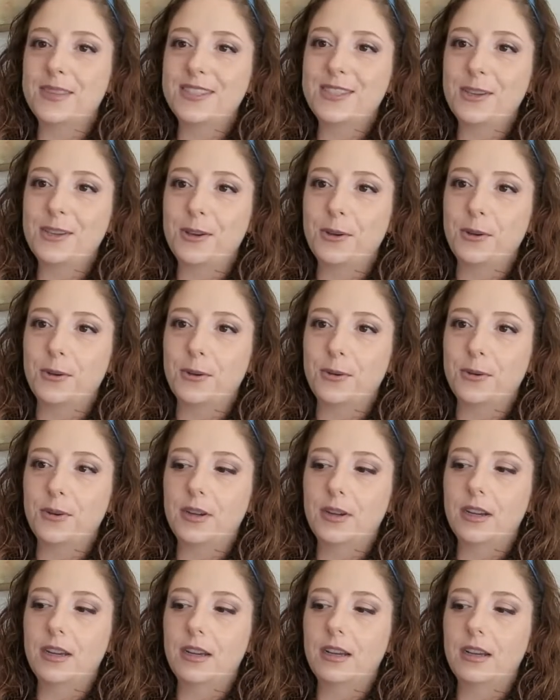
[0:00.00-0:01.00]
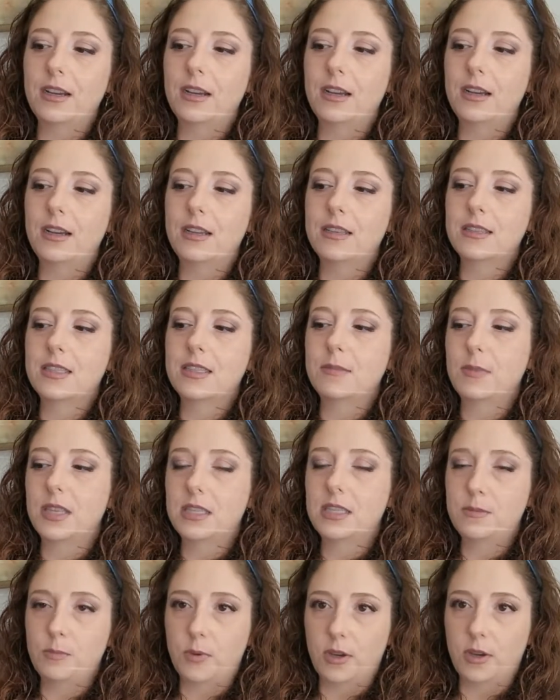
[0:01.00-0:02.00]
So
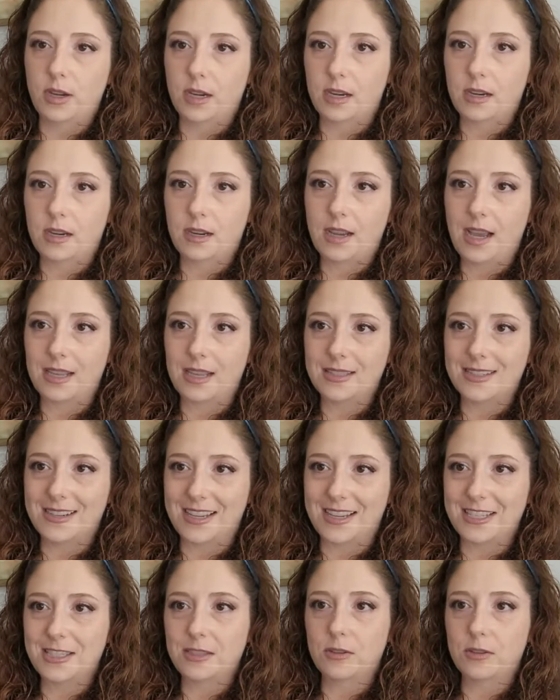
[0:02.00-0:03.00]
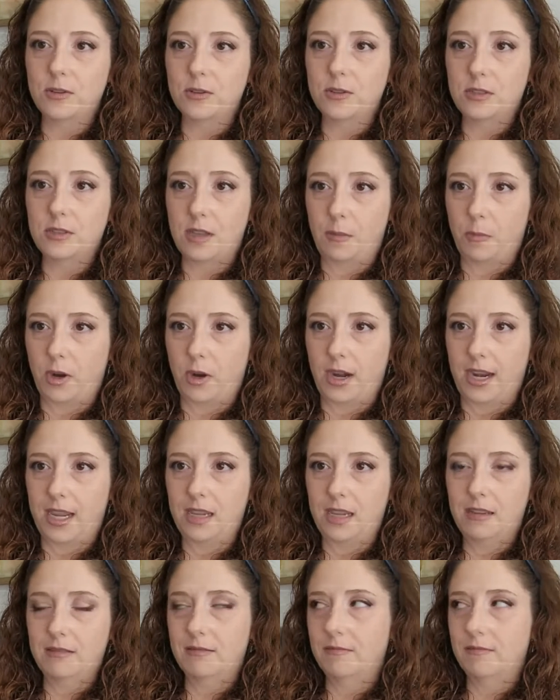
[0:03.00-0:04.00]
Smith's book has a nice little
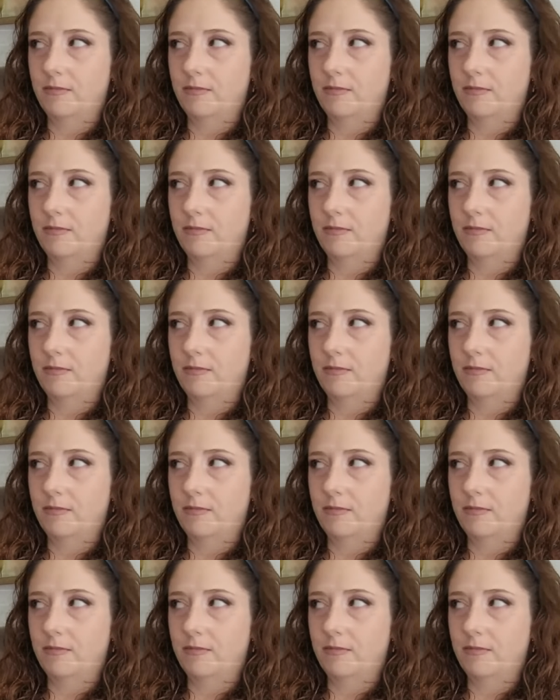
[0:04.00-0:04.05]
summary.